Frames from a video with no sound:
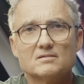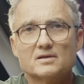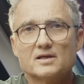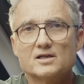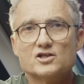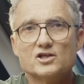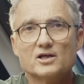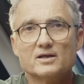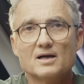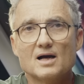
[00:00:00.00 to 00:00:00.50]

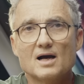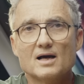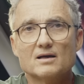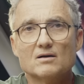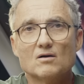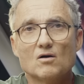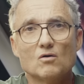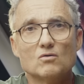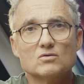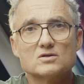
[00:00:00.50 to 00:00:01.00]
DJI
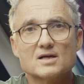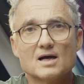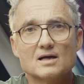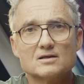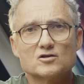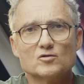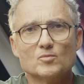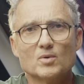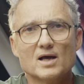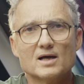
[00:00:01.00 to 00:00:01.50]
owns
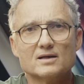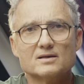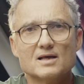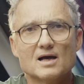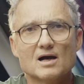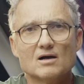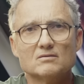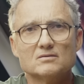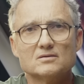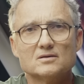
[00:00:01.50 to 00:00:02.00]
Hasselblad
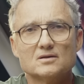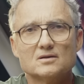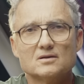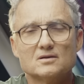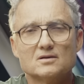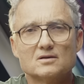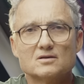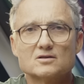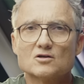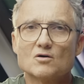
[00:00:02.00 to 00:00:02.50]
now,
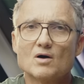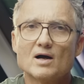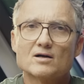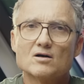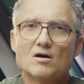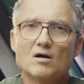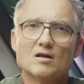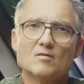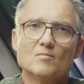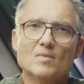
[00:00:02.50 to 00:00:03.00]
so I
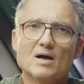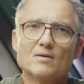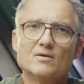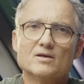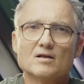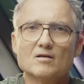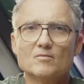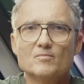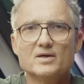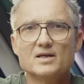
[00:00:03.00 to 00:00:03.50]
call it my
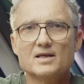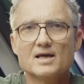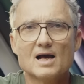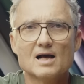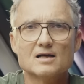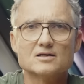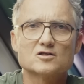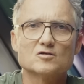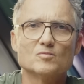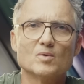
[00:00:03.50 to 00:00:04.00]
little mini
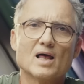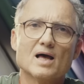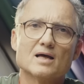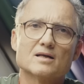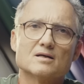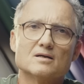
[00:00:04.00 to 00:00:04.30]
Hasselblad.